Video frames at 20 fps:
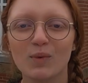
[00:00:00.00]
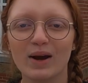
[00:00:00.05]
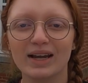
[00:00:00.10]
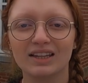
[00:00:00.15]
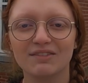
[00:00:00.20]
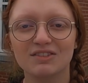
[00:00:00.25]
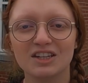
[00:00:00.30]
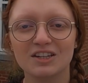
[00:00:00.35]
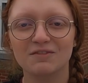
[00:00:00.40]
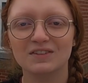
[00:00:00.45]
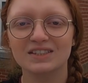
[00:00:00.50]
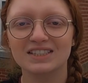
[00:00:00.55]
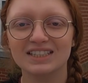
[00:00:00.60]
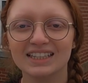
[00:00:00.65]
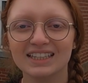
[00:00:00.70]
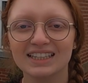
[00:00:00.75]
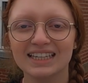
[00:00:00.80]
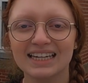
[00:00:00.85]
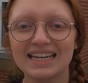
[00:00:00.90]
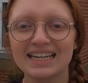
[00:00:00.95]
weightlifting
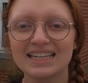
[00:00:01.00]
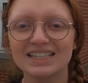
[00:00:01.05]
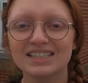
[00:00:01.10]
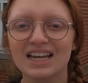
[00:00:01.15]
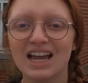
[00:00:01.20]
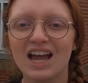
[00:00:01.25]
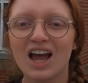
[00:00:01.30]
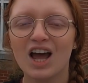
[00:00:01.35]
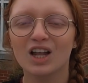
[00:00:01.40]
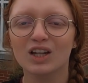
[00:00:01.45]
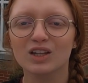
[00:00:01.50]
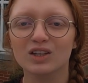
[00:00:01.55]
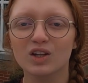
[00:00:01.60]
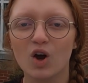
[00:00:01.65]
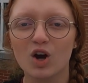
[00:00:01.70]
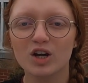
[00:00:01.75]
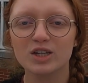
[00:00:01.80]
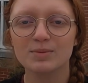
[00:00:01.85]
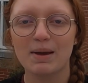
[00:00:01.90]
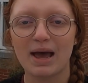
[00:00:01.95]
facilities, a
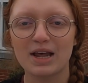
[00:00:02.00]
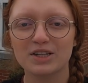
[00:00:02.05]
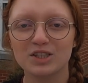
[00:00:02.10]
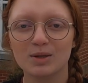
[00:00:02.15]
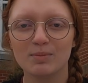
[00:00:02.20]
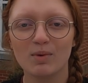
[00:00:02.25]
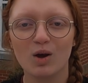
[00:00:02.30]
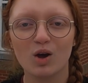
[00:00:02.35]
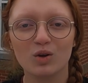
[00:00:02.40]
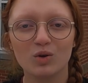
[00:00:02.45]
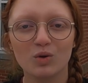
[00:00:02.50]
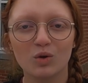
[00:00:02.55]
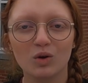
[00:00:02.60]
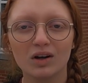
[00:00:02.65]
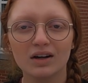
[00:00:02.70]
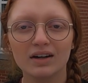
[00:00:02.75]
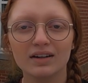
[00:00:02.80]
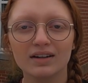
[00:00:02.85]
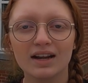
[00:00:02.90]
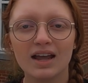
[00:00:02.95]
large basketball
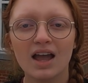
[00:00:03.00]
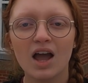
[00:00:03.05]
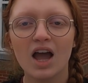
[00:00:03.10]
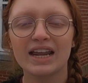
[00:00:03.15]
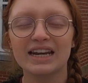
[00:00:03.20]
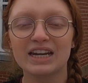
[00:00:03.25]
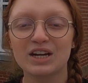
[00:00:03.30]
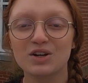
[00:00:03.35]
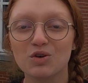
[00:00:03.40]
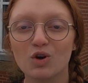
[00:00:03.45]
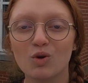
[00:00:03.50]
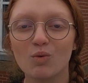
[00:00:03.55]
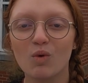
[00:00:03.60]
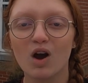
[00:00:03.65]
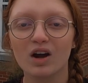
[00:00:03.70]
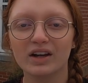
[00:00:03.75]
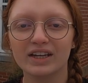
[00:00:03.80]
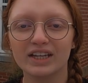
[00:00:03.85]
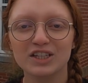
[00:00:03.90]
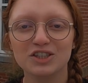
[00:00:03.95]
court, an indoor
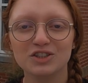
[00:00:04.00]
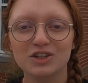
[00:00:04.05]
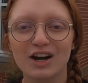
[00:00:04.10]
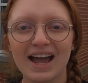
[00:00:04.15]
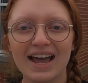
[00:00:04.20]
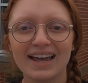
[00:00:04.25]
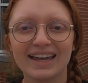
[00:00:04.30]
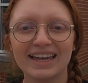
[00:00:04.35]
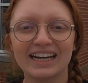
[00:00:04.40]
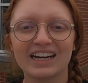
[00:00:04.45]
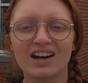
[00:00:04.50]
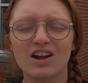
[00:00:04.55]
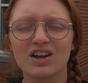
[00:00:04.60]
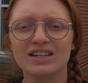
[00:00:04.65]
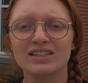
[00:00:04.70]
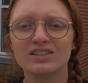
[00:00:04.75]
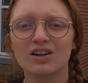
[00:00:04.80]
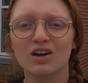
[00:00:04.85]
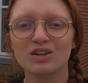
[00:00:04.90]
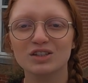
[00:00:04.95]
walking track, and
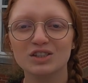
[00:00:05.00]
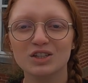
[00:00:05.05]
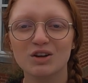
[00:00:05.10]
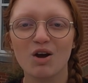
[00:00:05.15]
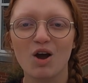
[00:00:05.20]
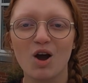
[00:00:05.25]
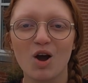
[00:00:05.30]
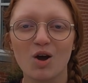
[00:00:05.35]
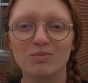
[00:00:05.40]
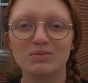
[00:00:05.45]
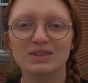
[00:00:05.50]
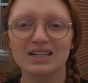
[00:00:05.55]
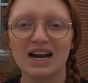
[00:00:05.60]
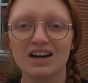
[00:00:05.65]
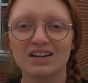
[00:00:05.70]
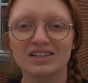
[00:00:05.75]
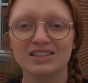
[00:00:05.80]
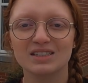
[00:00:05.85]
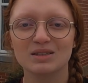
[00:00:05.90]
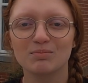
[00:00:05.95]
it's also home to
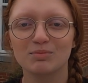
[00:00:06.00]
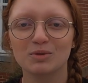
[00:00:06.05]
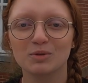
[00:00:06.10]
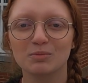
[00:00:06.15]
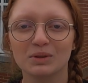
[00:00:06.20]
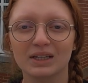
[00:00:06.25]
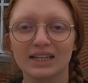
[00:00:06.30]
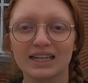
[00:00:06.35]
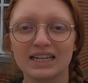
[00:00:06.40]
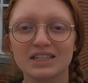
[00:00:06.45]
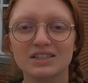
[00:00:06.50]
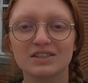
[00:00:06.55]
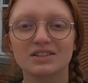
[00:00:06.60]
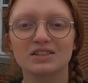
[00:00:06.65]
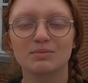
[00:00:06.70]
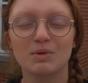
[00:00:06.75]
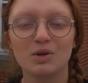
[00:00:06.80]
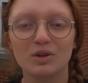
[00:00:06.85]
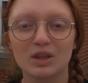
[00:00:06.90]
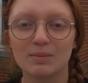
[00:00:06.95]
our Simple Blend
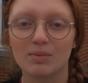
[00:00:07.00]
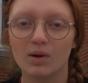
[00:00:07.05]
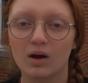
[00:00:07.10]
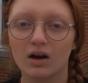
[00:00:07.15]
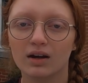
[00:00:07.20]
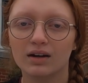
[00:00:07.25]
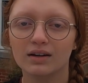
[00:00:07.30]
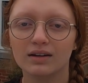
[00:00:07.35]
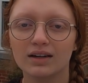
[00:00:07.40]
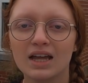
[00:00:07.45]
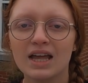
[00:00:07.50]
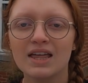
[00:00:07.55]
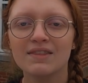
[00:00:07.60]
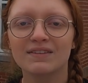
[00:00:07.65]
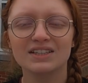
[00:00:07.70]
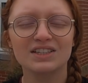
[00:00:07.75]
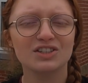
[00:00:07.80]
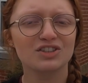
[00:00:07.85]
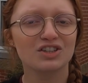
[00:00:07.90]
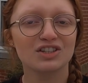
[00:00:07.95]
smoothie bar.
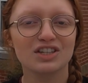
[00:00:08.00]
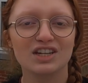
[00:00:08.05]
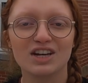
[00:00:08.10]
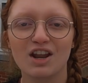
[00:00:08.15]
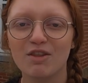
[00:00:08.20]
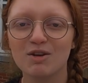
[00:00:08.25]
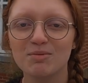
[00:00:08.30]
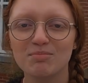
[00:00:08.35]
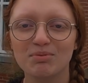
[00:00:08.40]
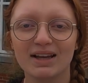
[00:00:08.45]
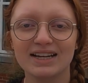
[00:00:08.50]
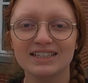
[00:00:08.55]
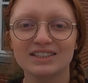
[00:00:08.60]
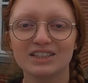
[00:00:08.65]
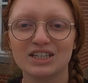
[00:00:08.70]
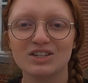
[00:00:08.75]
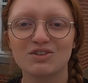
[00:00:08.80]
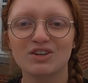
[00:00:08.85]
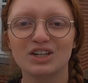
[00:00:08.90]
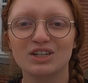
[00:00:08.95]
This is just another place
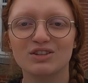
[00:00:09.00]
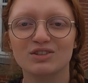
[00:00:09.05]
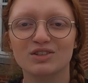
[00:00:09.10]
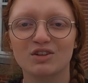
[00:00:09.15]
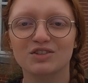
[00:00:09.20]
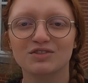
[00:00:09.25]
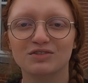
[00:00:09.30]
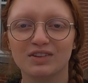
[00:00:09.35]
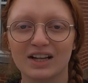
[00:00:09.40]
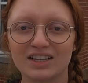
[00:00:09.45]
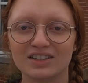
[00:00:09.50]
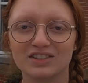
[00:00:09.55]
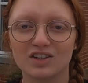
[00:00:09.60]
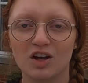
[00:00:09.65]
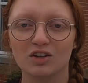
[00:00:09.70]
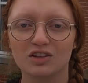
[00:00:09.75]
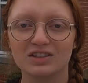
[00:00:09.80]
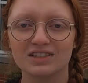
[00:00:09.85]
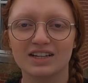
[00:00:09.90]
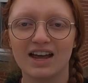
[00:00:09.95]
that you can use those flex
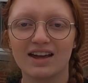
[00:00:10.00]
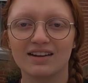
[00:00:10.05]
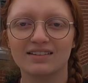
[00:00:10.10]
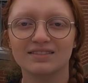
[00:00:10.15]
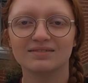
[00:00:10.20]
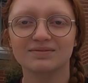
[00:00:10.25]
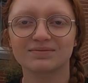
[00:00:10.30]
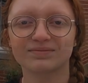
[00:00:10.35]
dollars at.